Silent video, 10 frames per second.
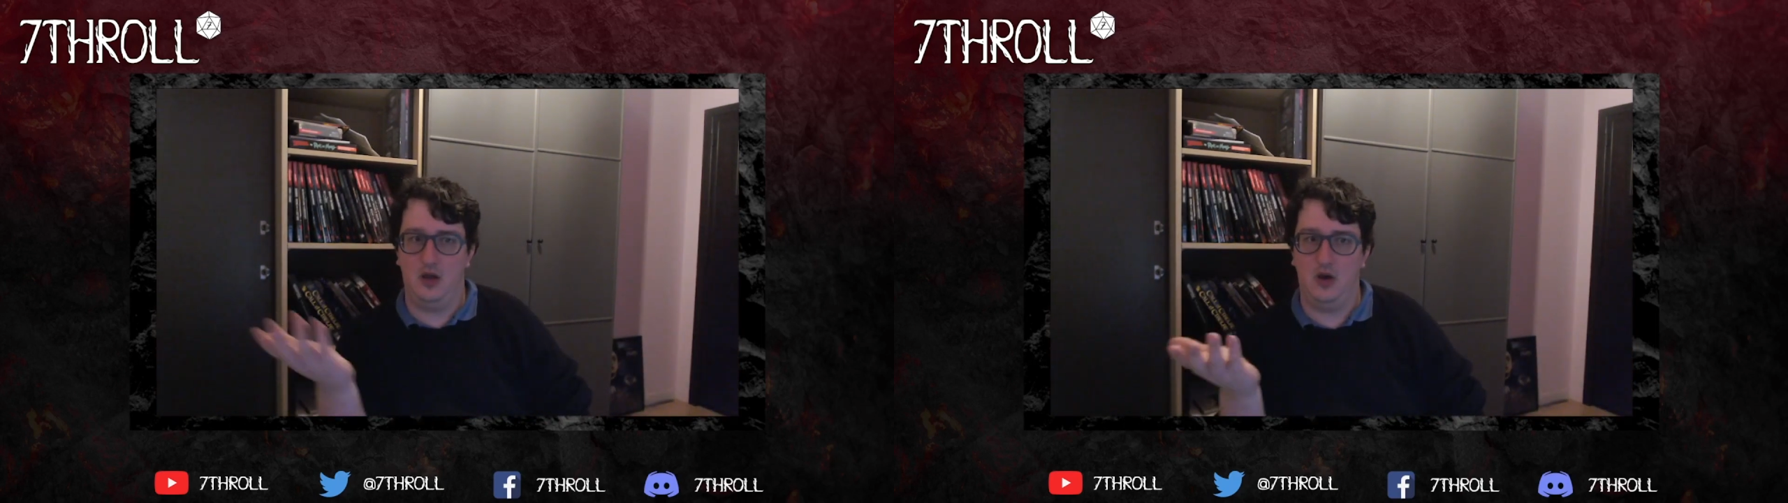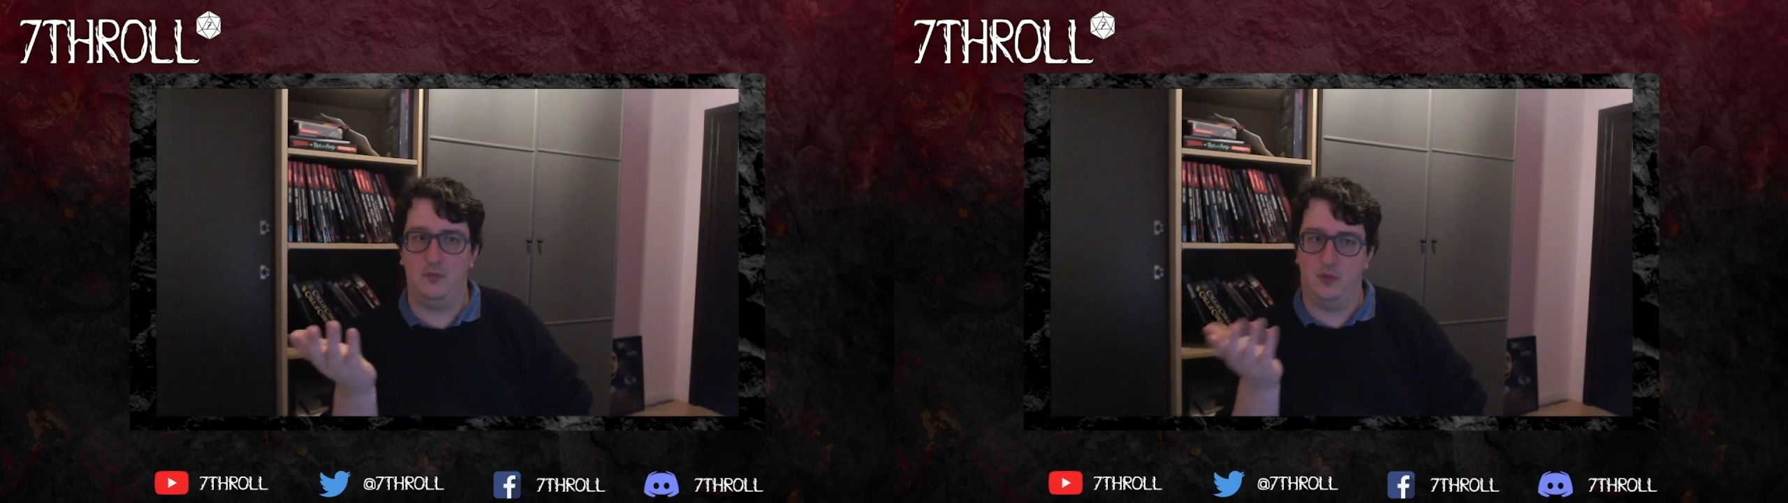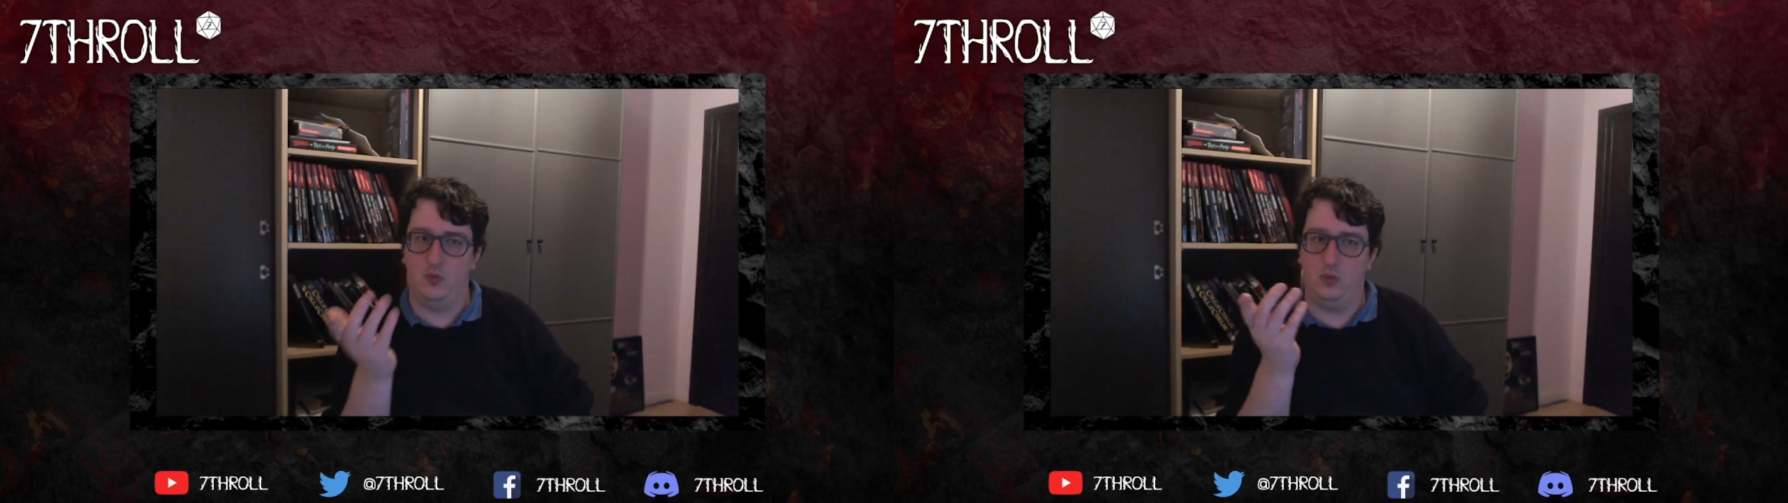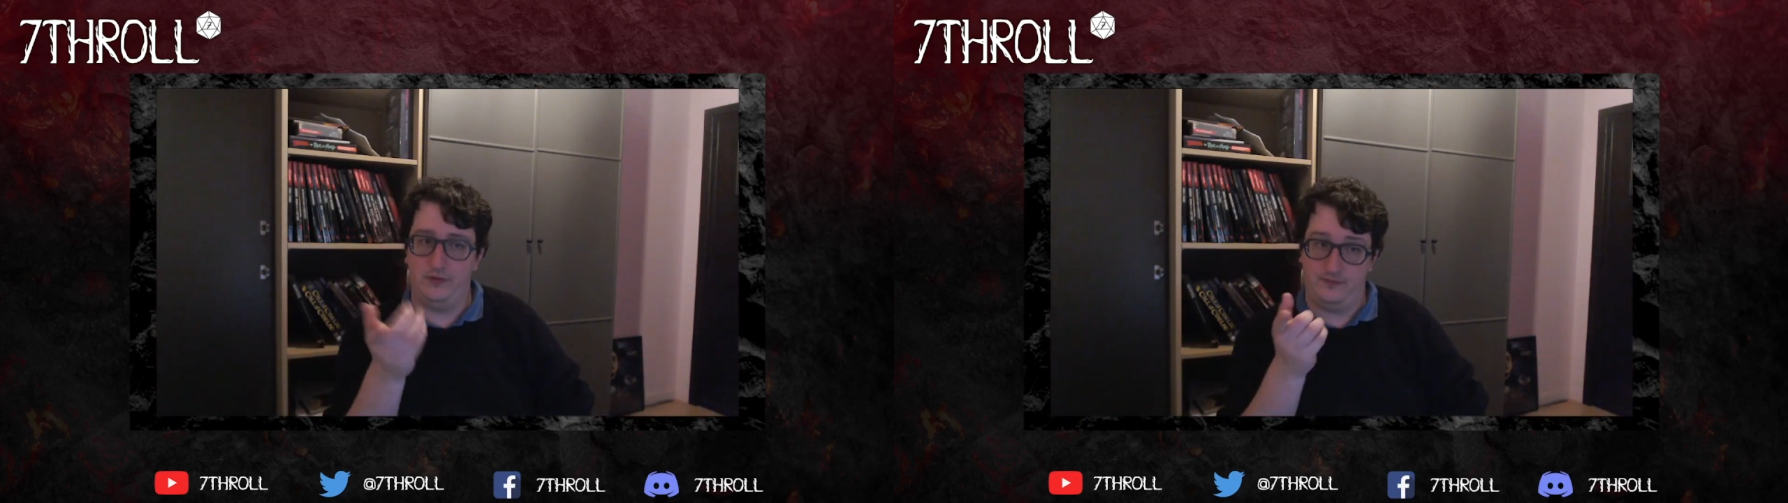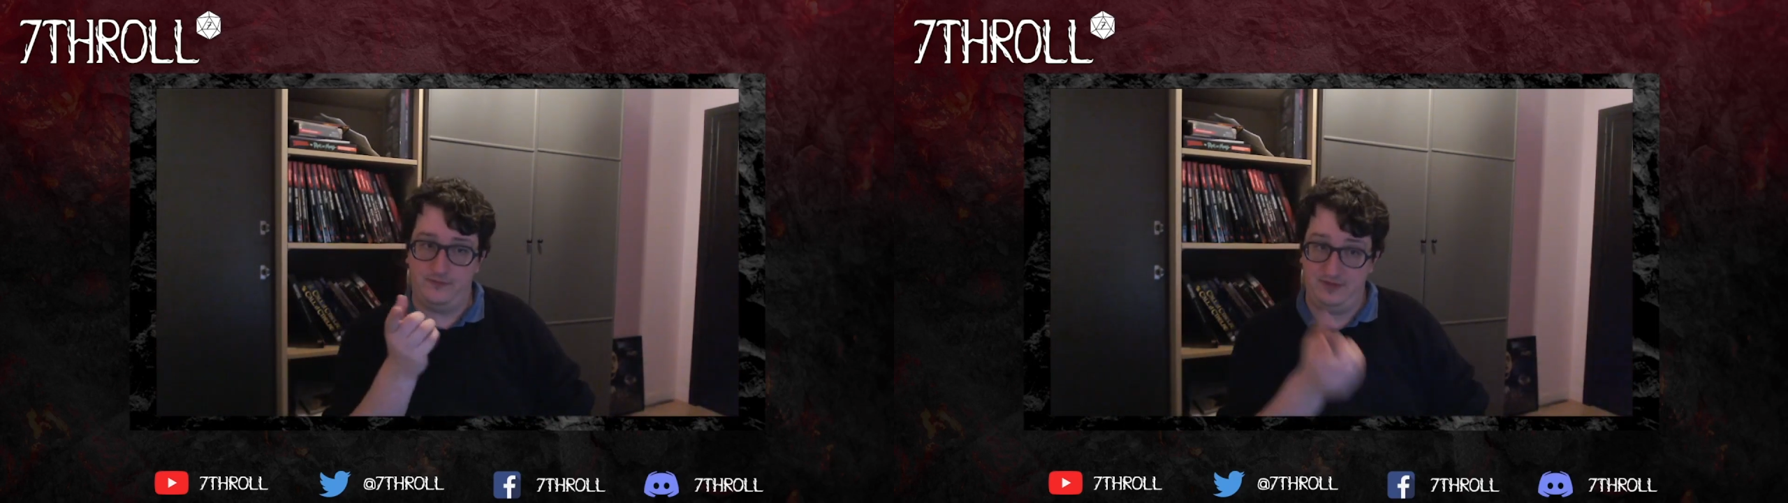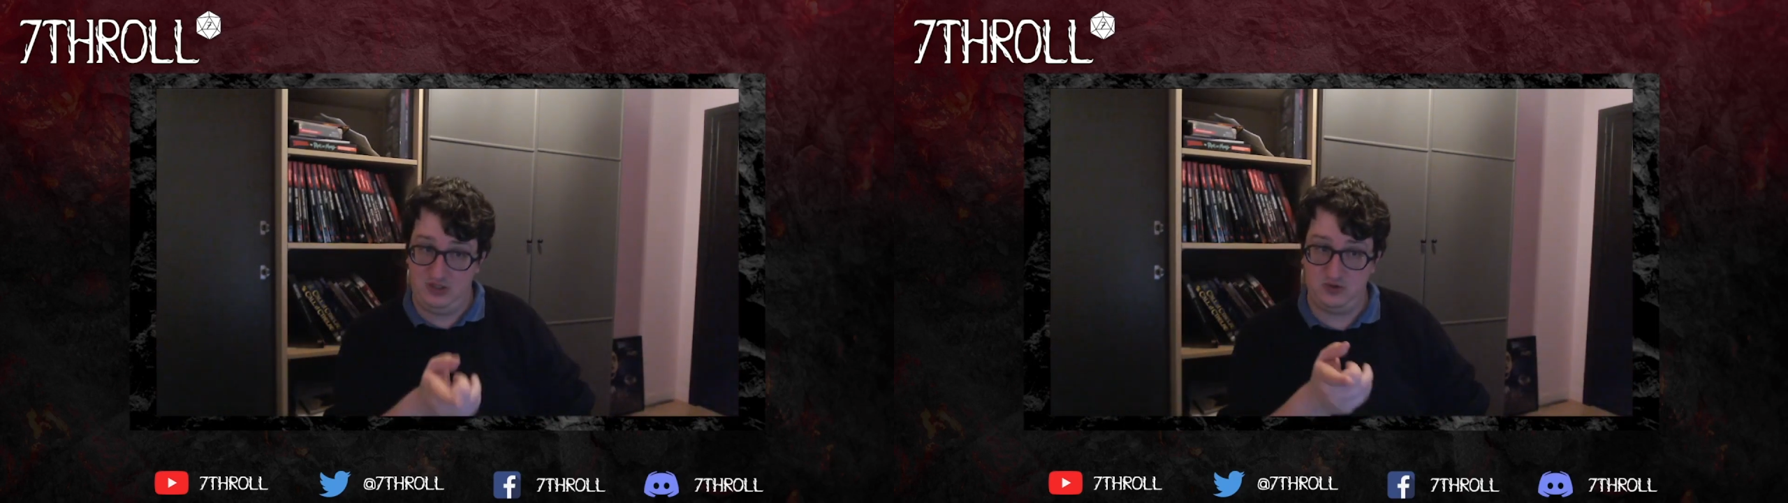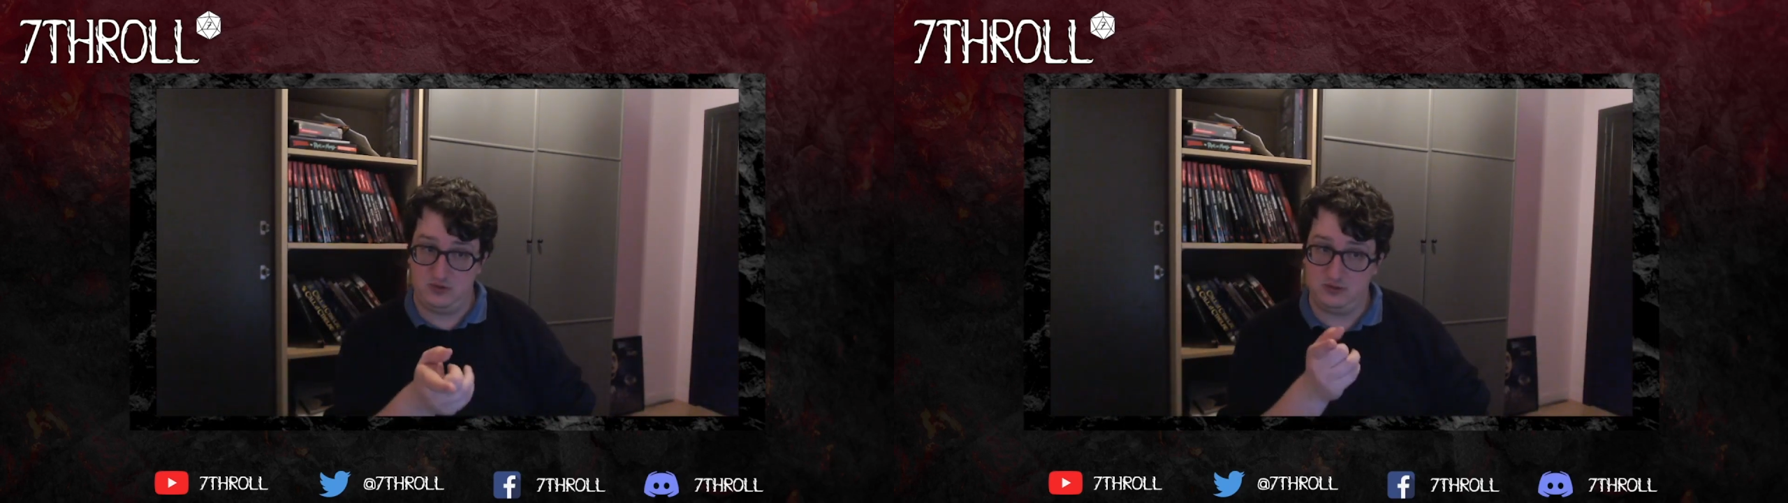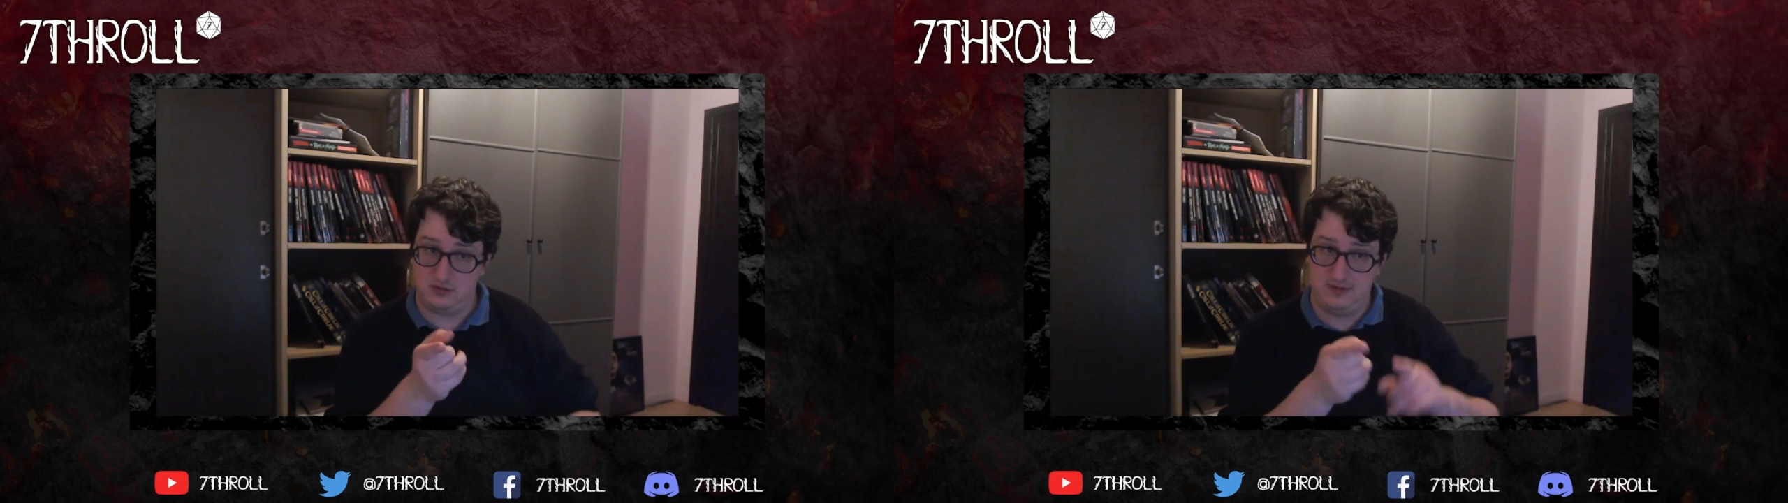Oh, but with
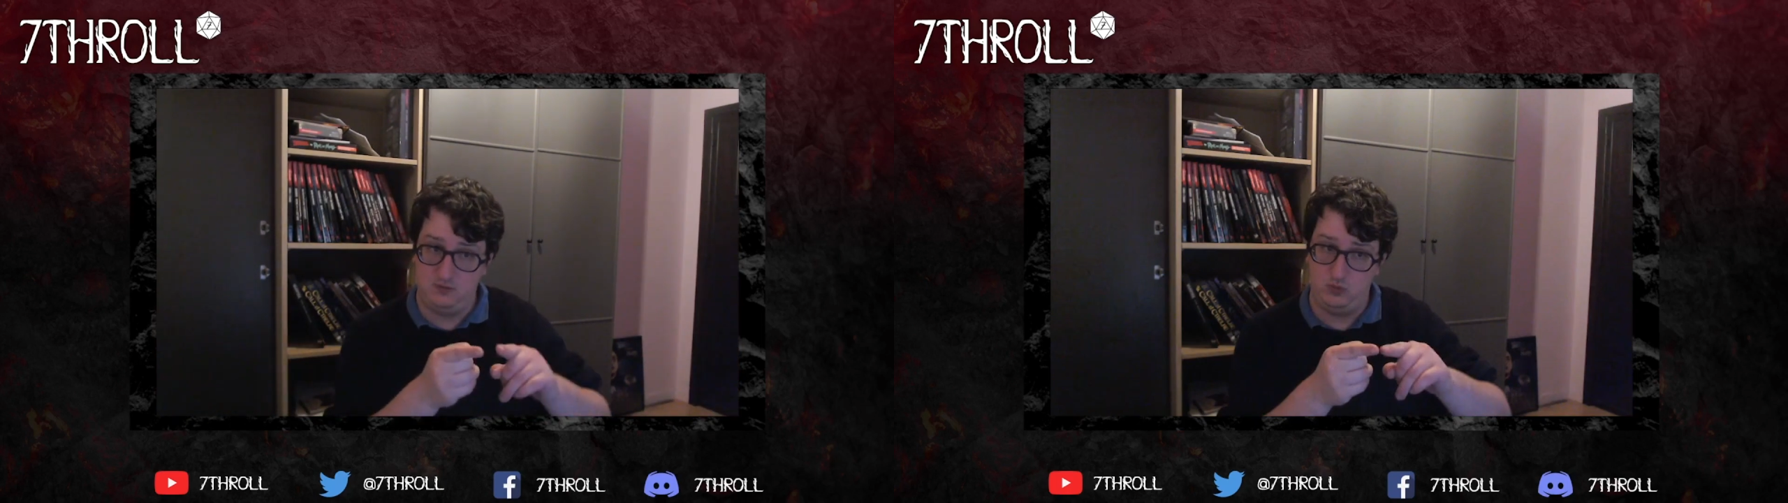features that